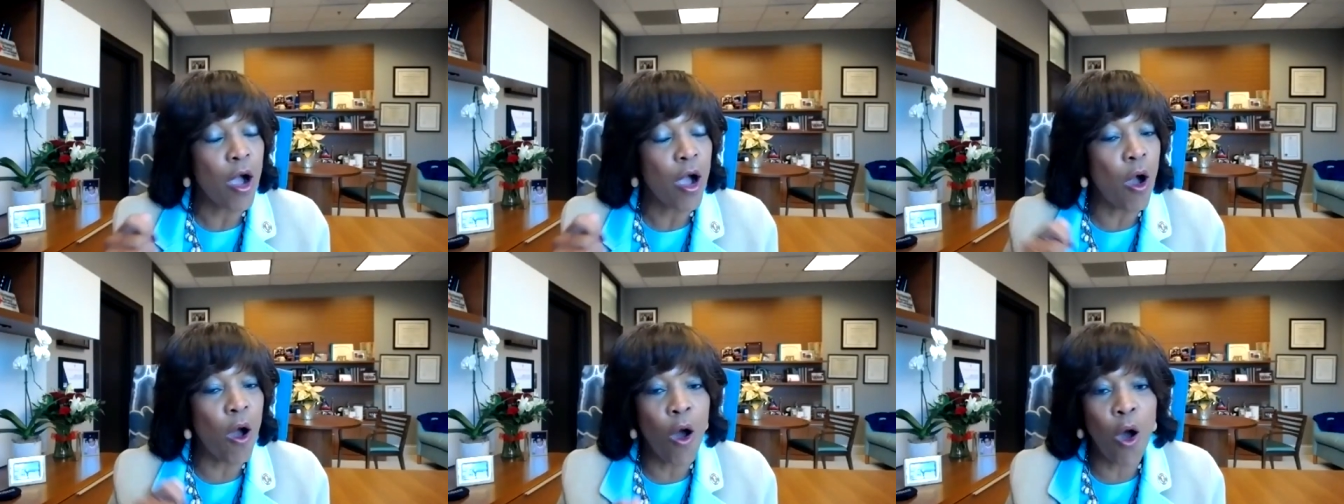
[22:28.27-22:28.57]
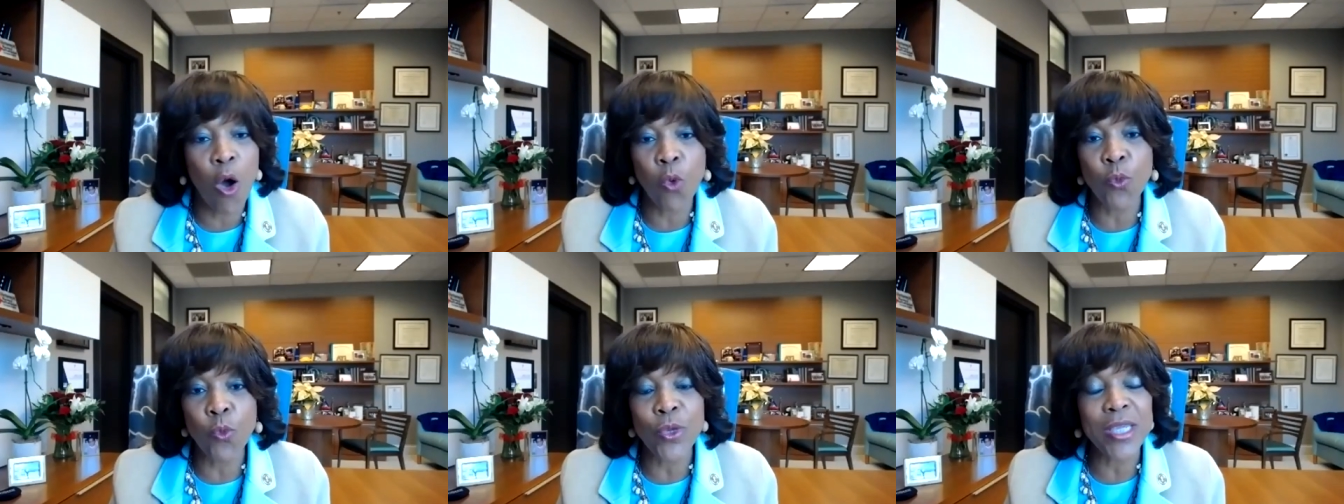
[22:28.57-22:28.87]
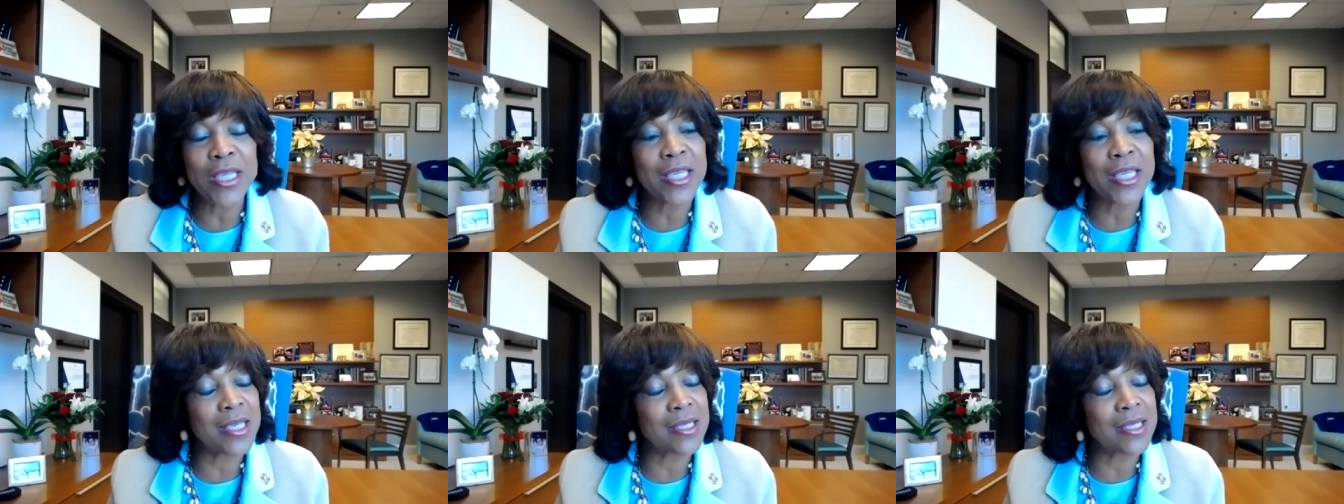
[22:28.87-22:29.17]
all
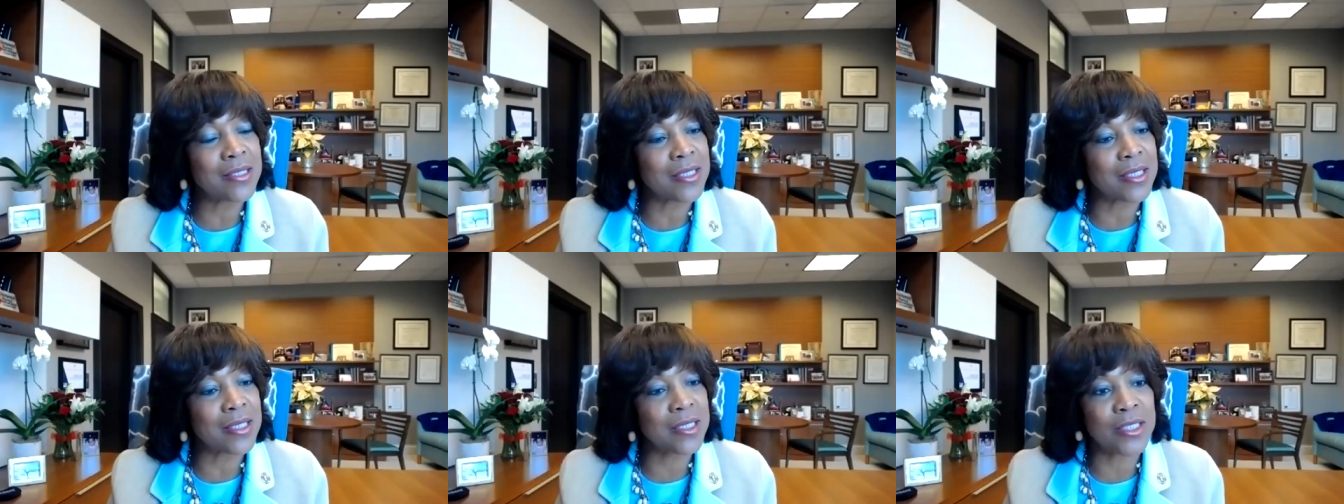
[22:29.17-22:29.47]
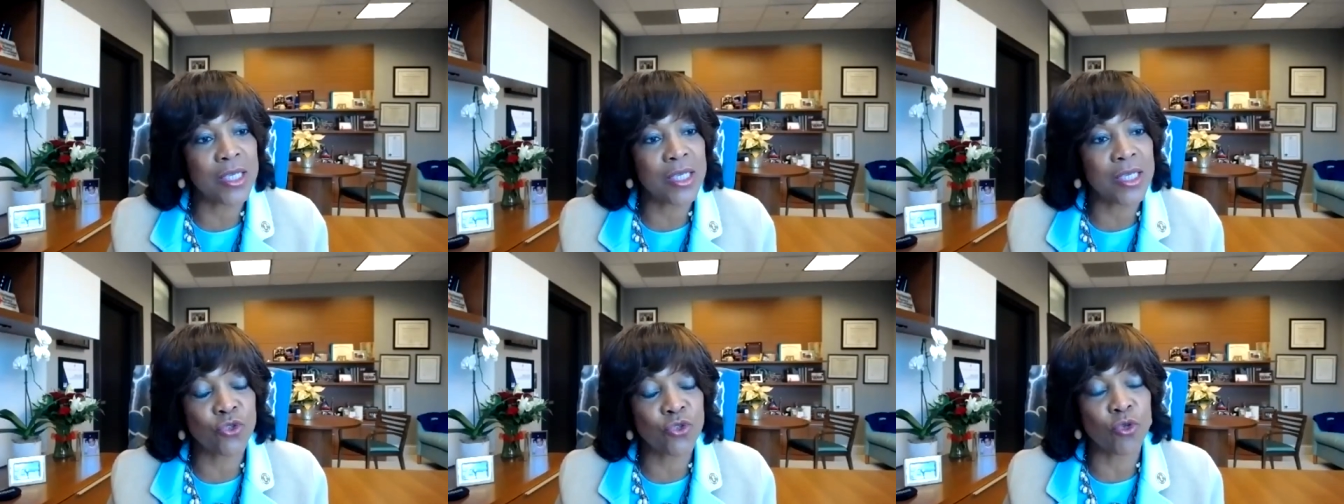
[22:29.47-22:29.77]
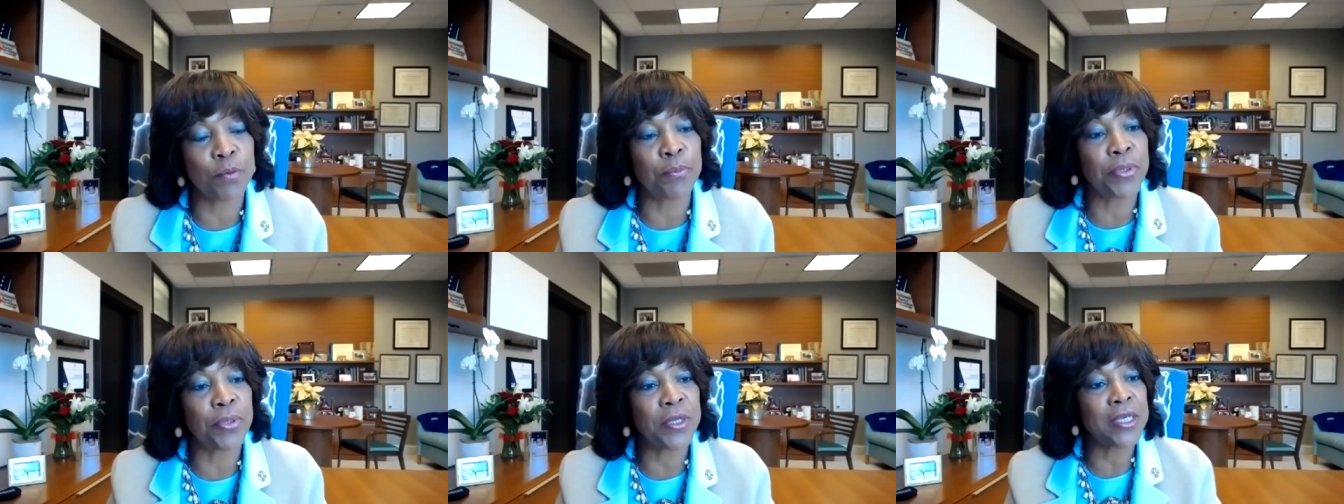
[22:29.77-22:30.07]
weekends,
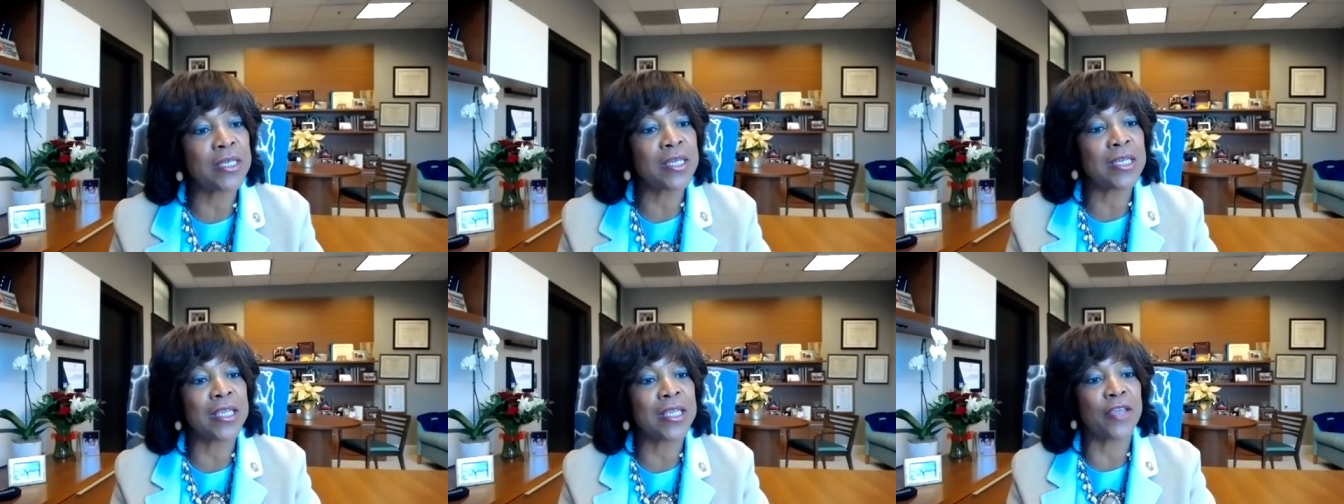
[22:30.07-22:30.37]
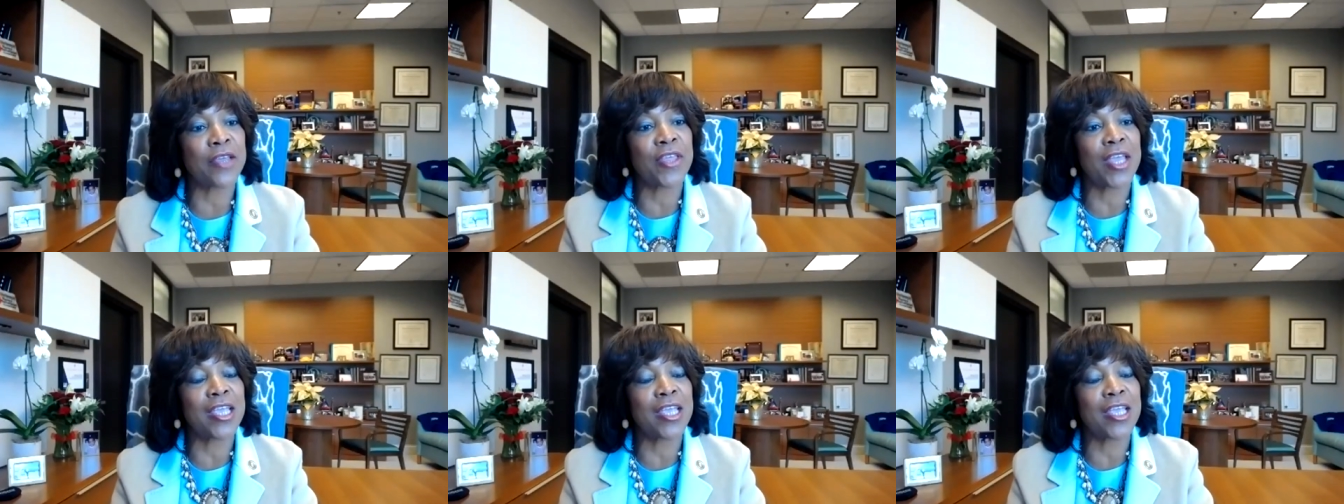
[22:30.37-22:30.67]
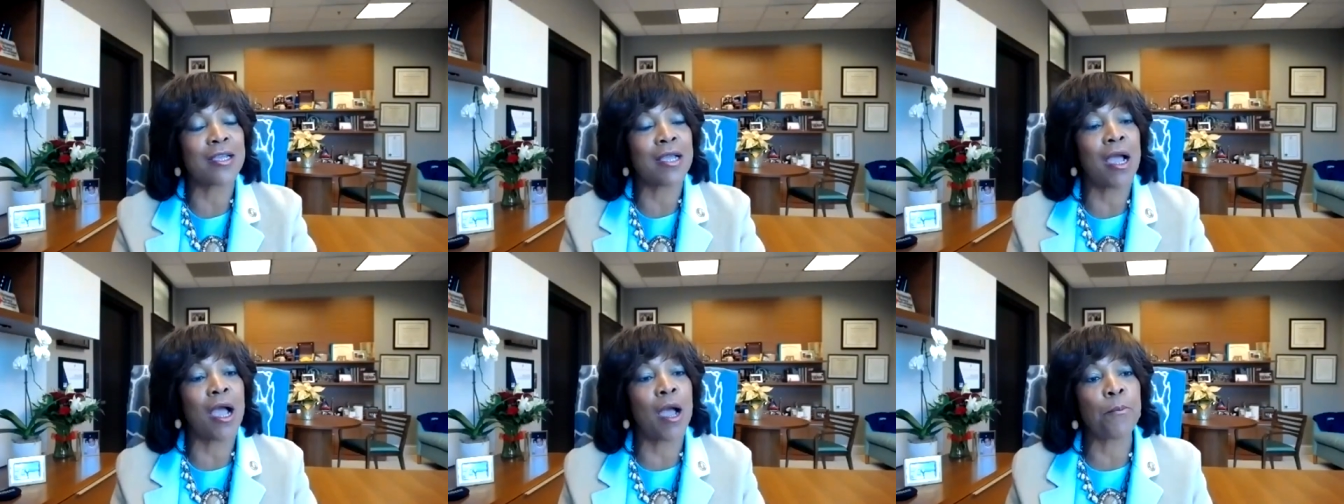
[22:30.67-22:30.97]
etc., putting together a
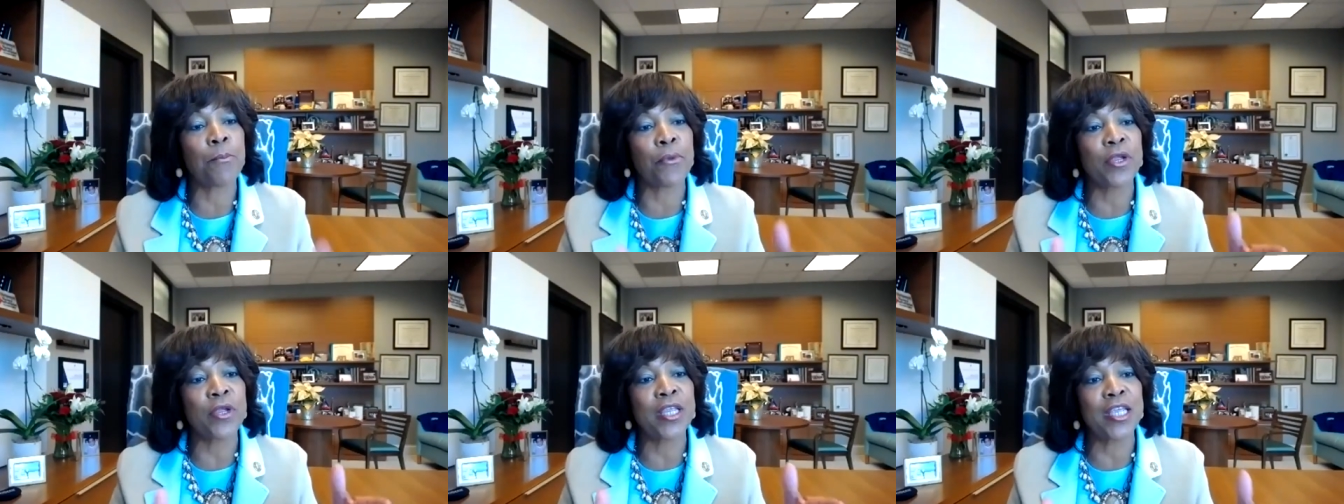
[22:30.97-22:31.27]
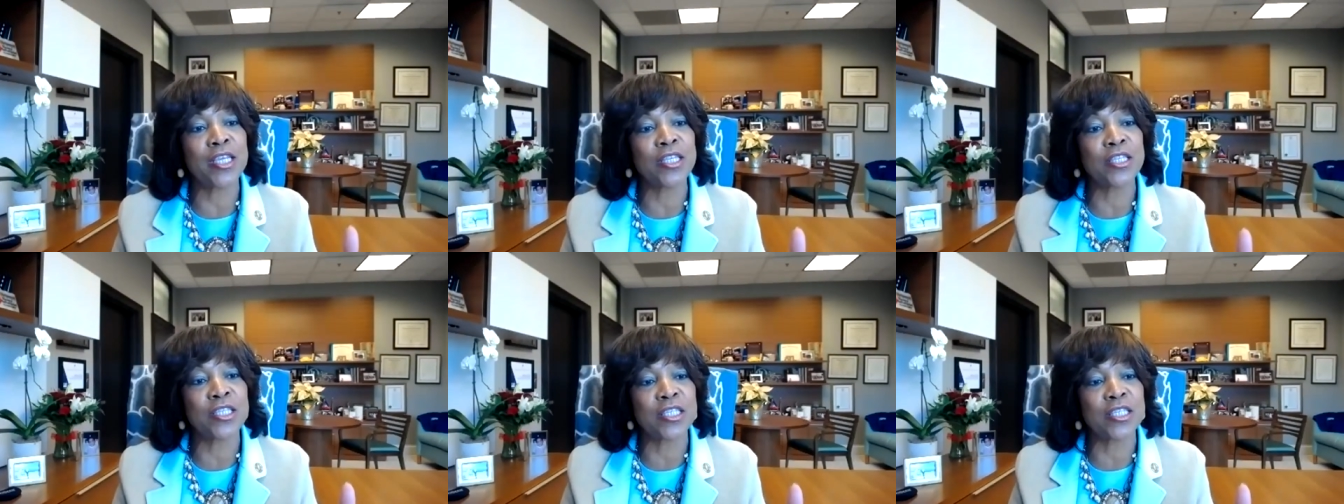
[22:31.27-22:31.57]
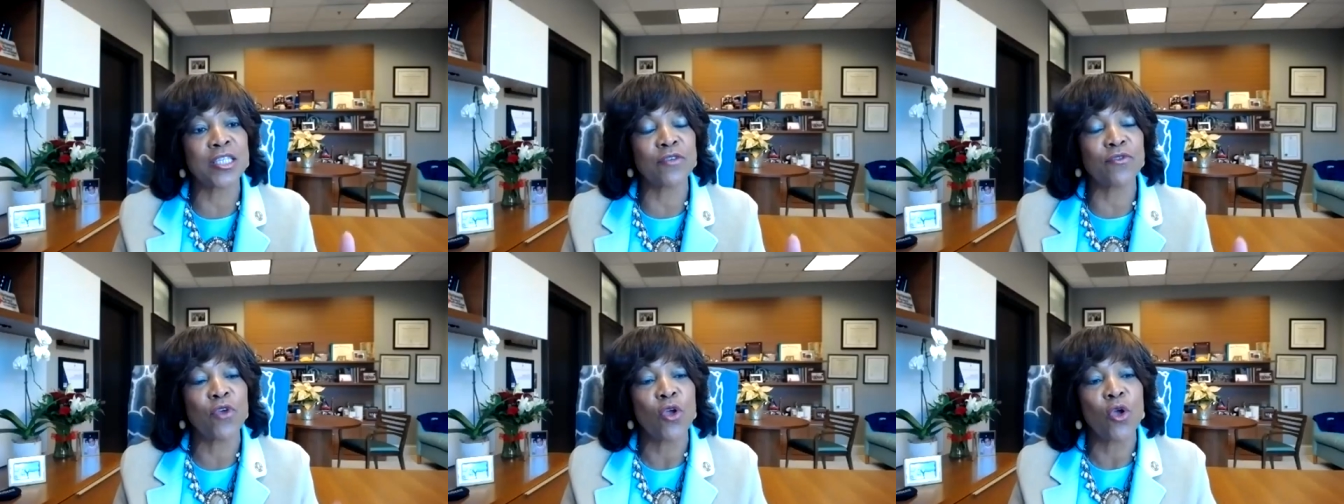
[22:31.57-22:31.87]

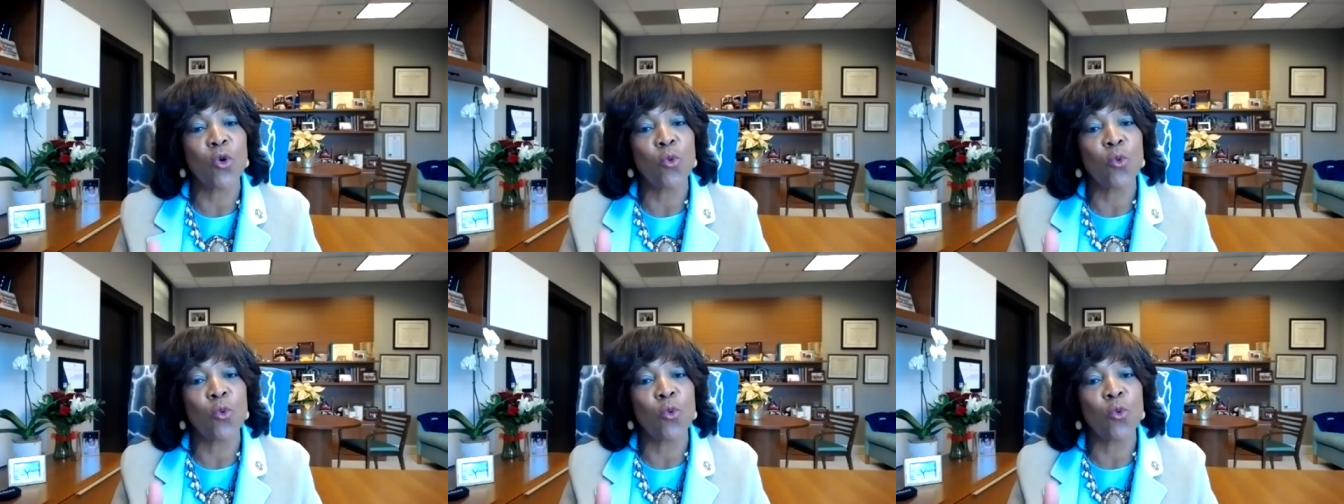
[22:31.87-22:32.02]
comprehensive,